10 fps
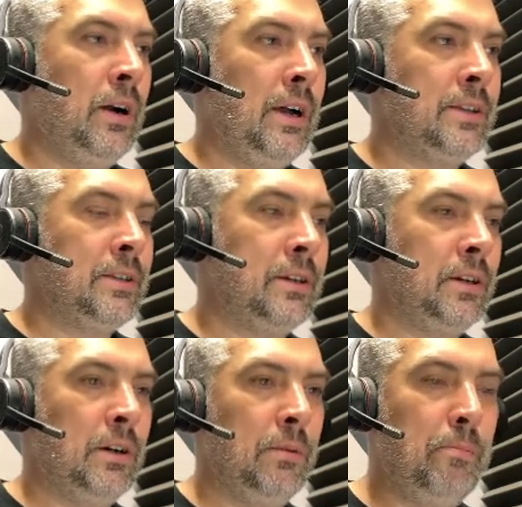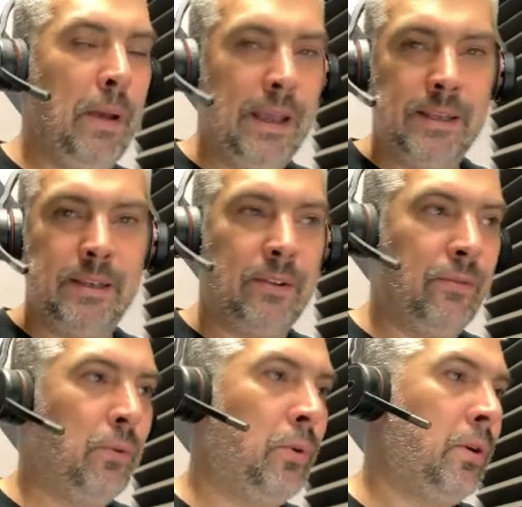as a basic
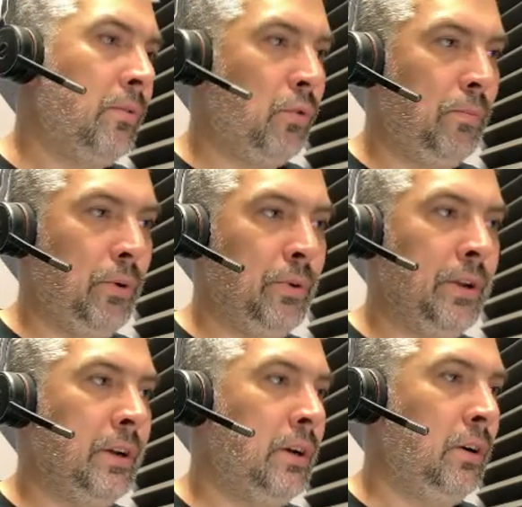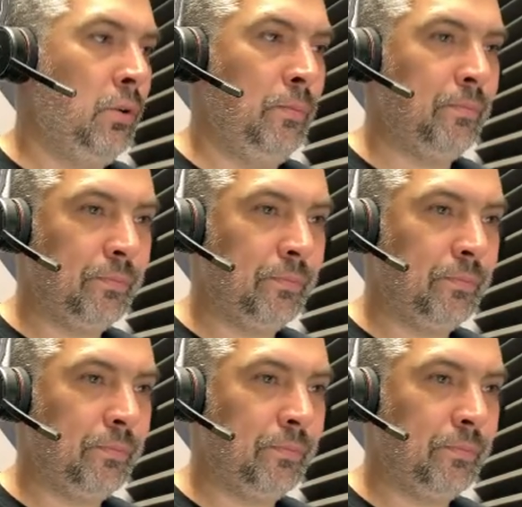for building on.